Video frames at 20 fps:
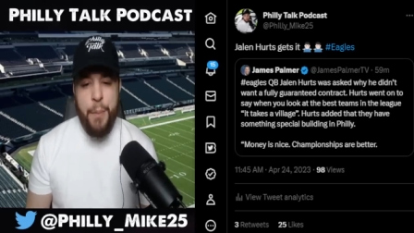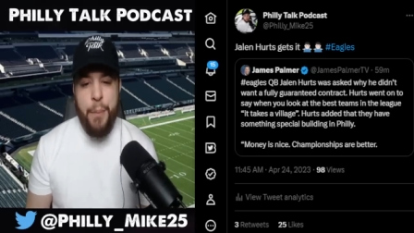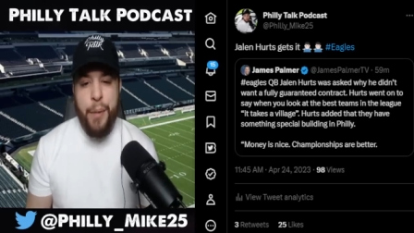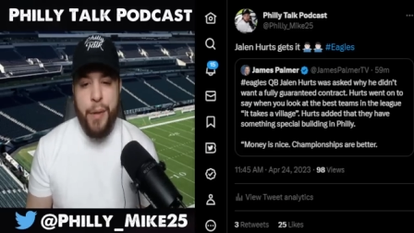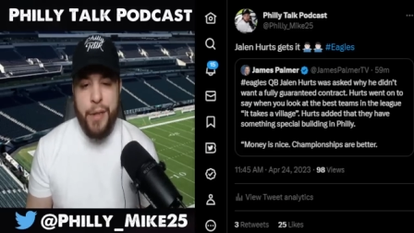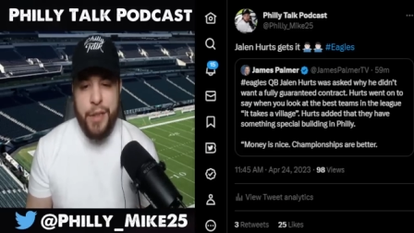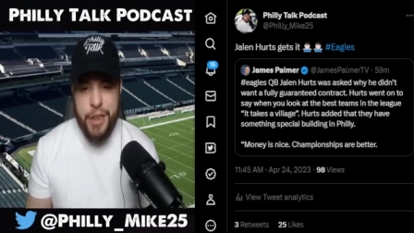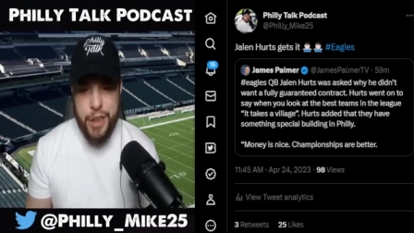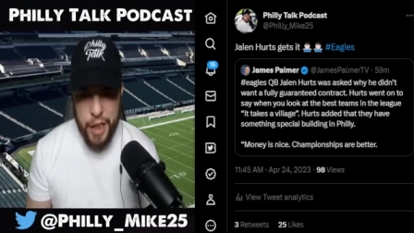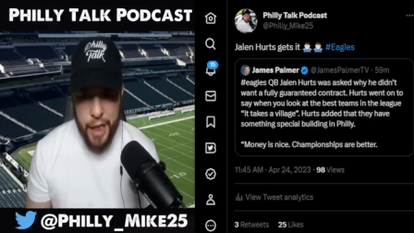
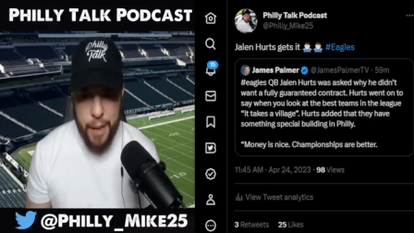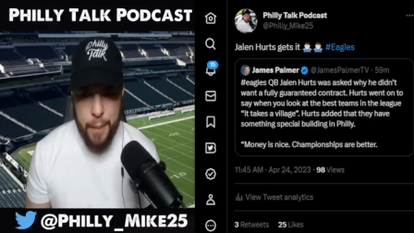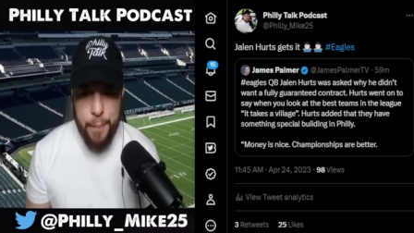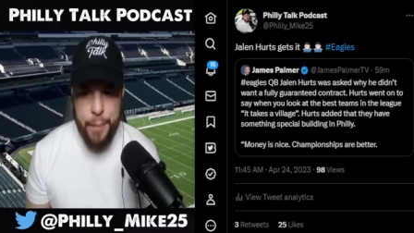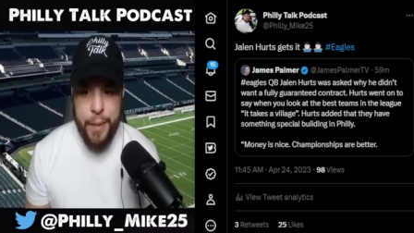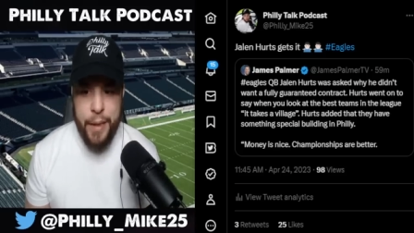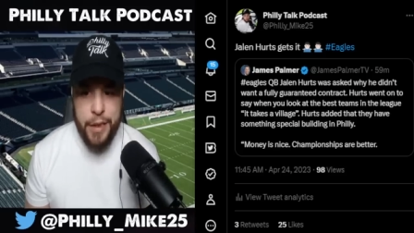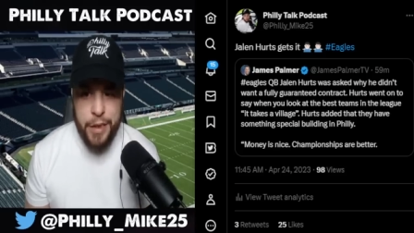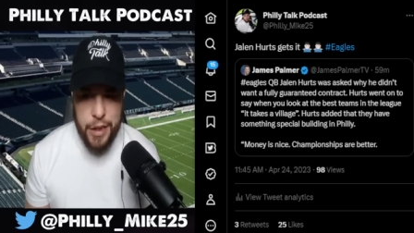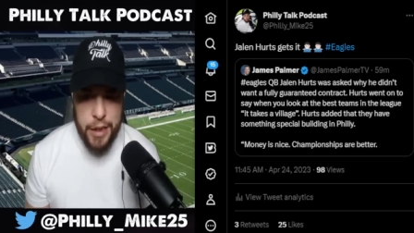but
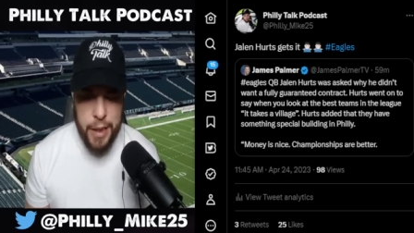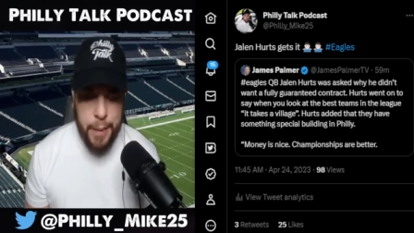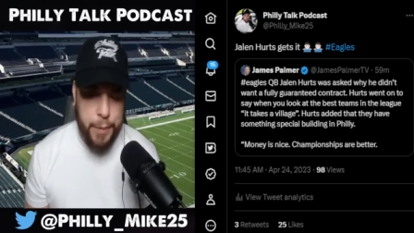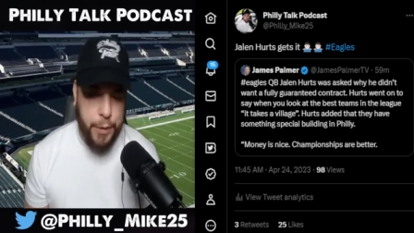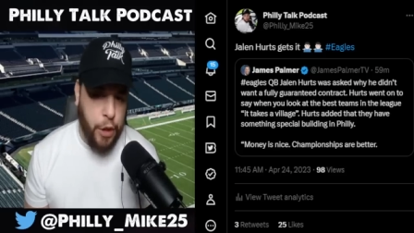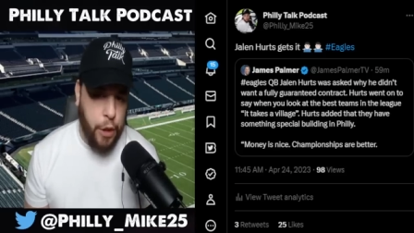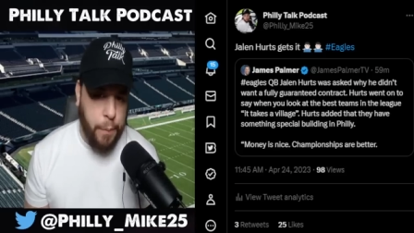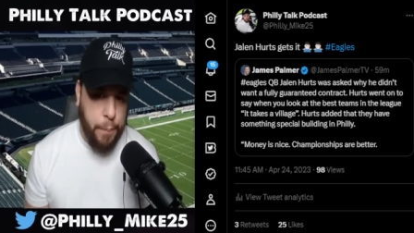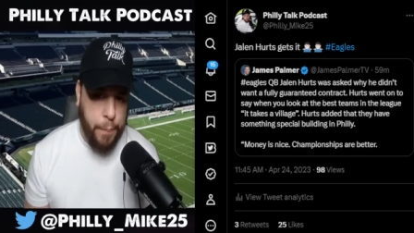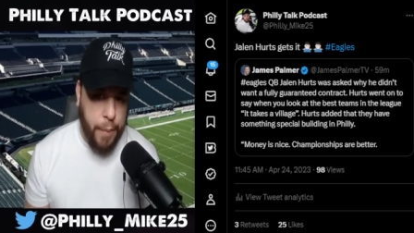
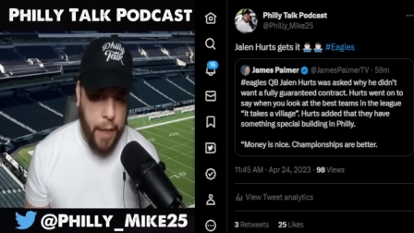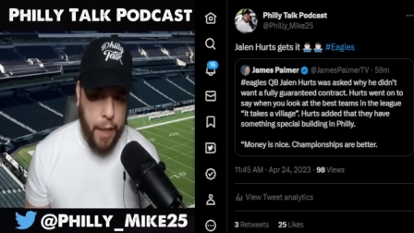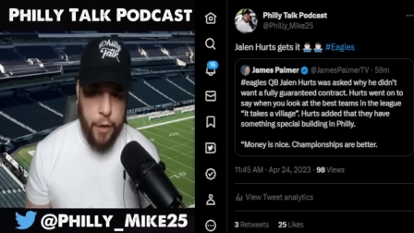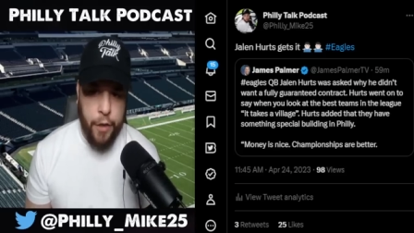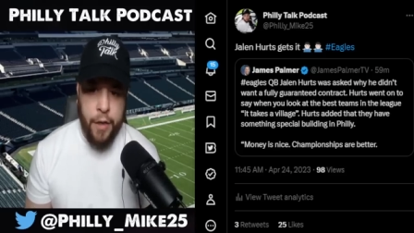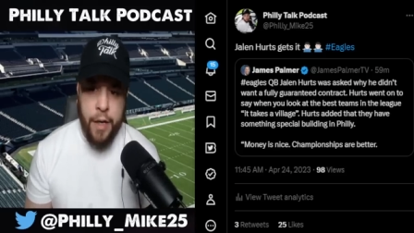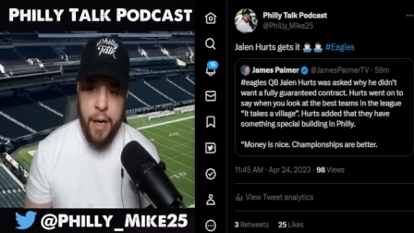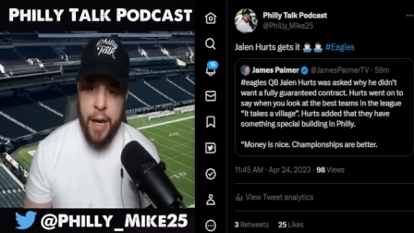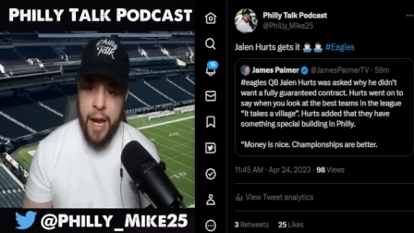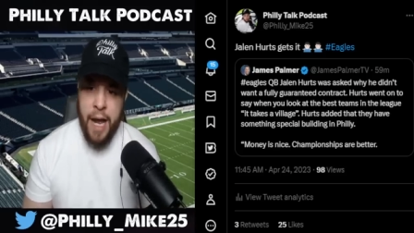championships are
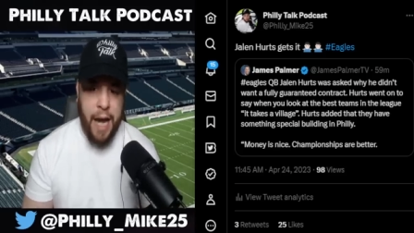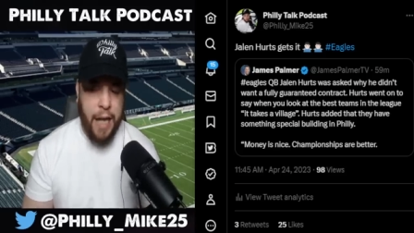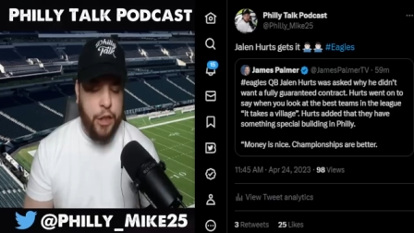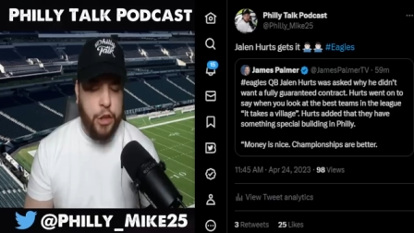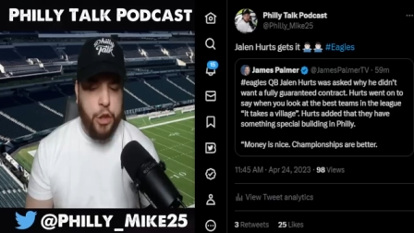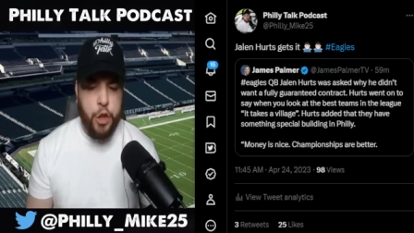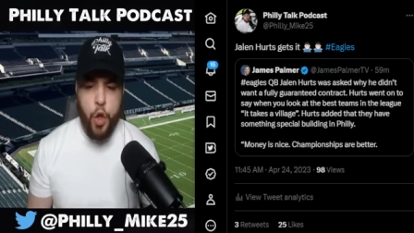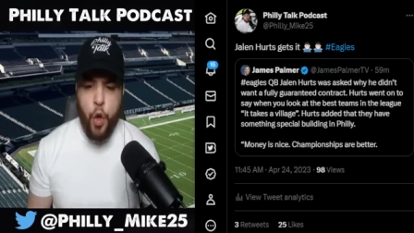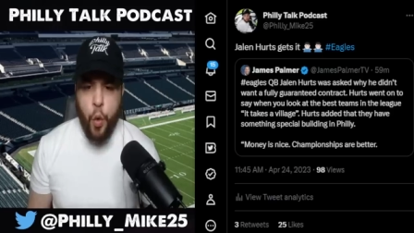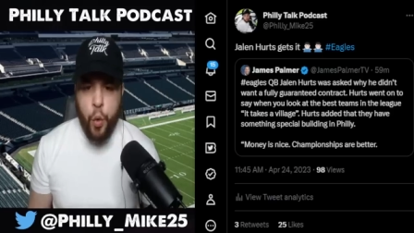better. I
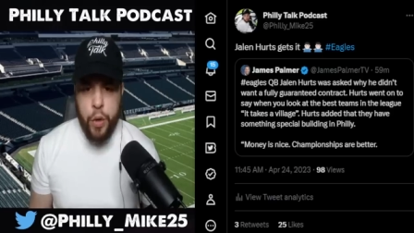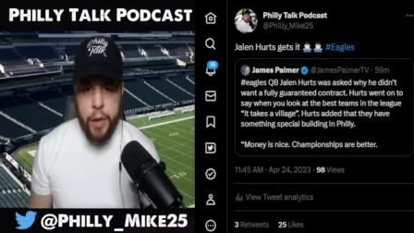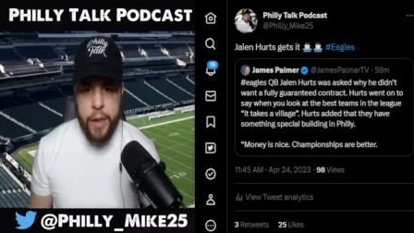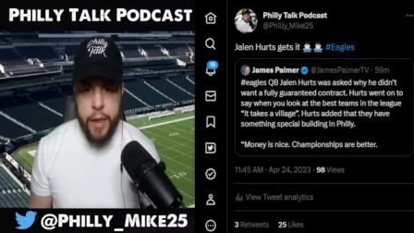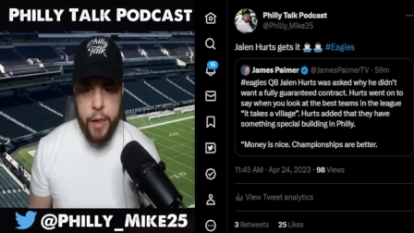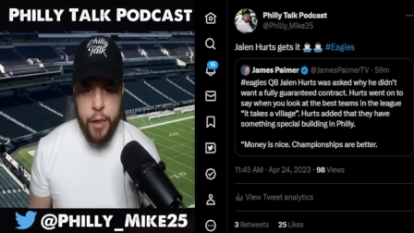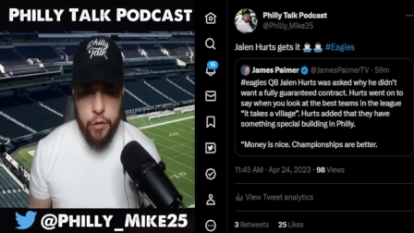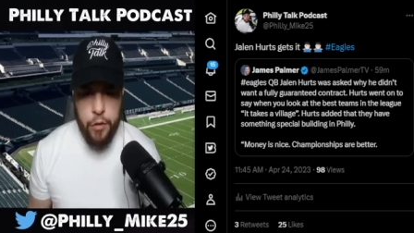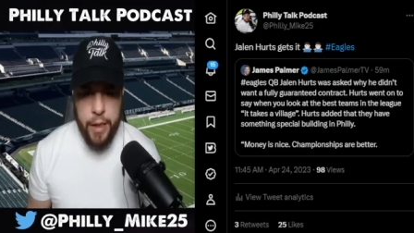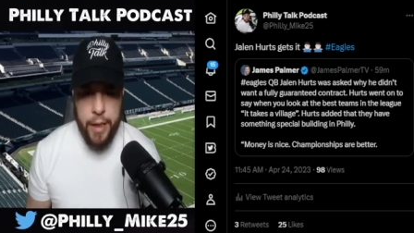
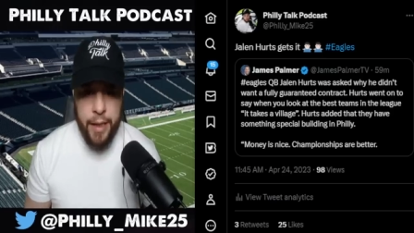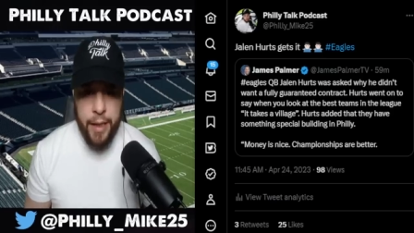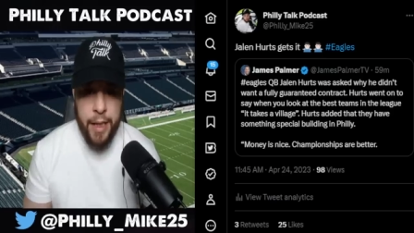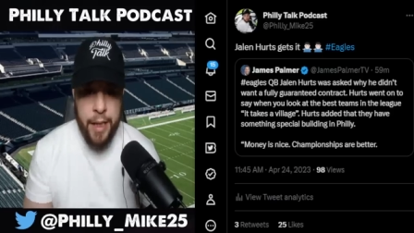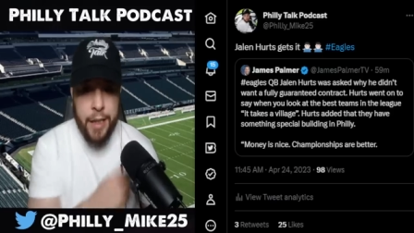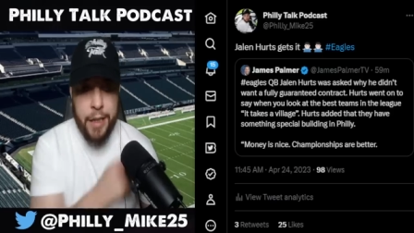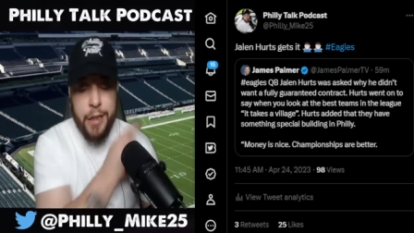totally agree.